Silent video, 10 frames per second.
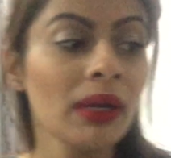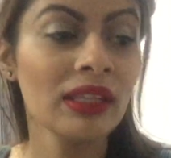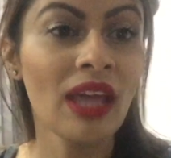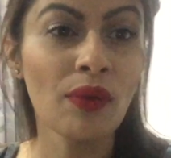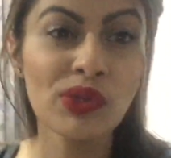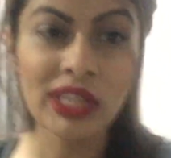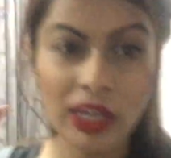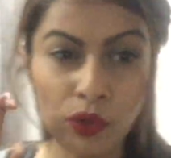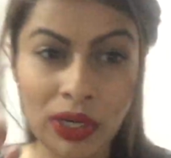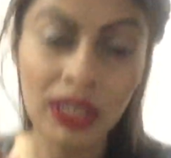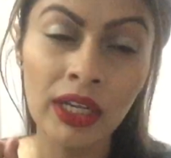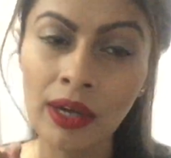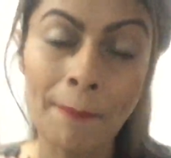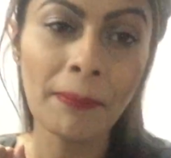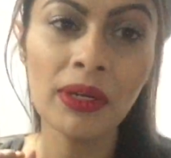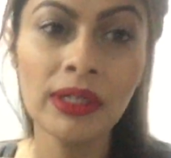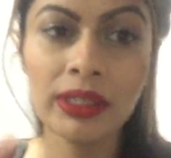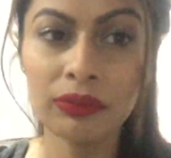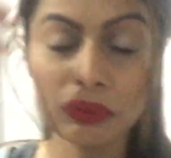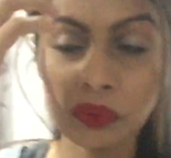but that was like really
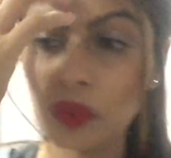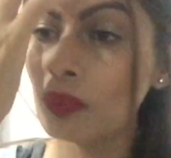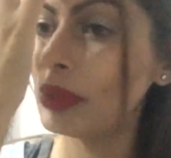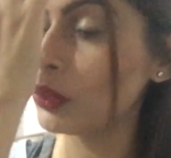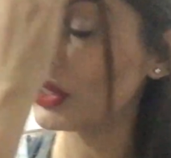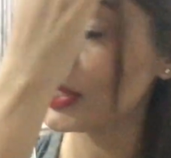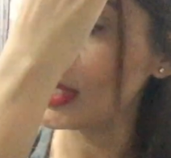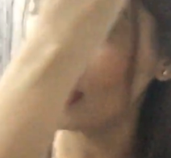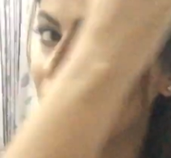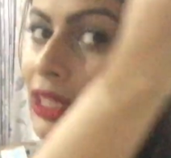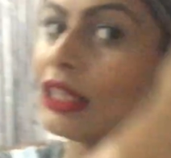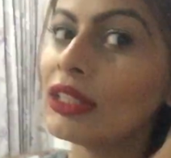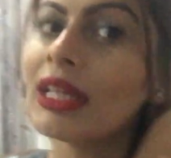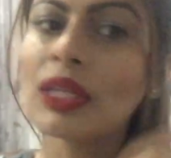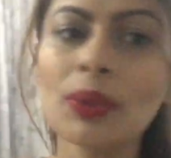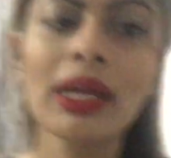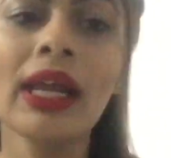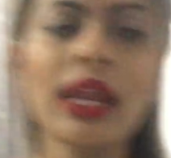crumpled to bilkul achhi nahi lag rahi thi, that's why I